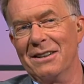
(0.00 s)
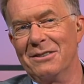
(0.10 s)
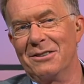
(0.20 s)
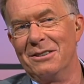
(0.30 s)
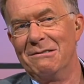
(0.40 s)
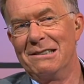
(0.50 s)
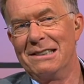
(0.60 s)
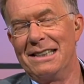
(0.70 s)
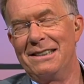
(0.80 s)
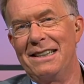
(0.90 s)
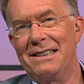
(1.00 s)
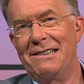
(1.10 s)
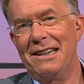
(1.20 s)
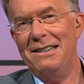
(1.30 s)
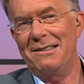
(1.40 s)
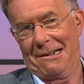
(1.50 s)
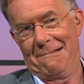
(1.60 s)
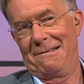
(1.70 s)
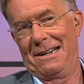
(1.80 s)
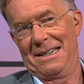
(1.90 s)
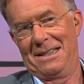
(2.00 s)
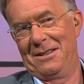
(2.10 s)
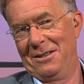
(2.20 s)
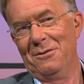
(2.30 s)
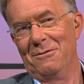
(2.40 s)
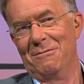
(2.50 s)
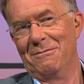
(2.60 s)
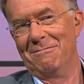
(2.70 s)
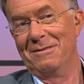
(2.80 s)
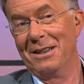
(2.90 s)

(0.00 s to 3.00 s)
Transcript: can't yes. you? And they taste OK, too, yeah,